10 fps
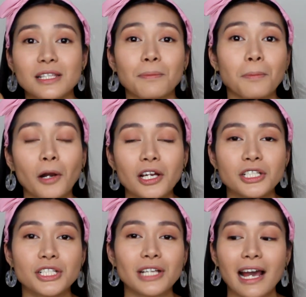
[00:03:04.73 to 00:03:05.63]
The
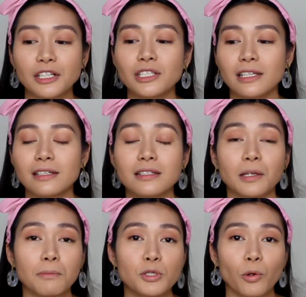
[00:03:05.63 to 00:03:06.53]
brush actually
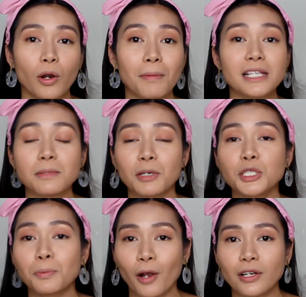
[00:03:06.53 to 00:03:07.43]
doesn't absorb as
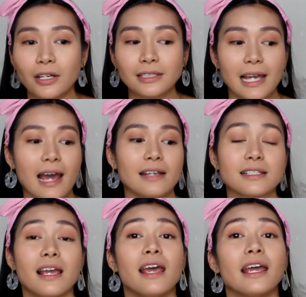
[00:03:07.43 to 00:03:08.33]
much product as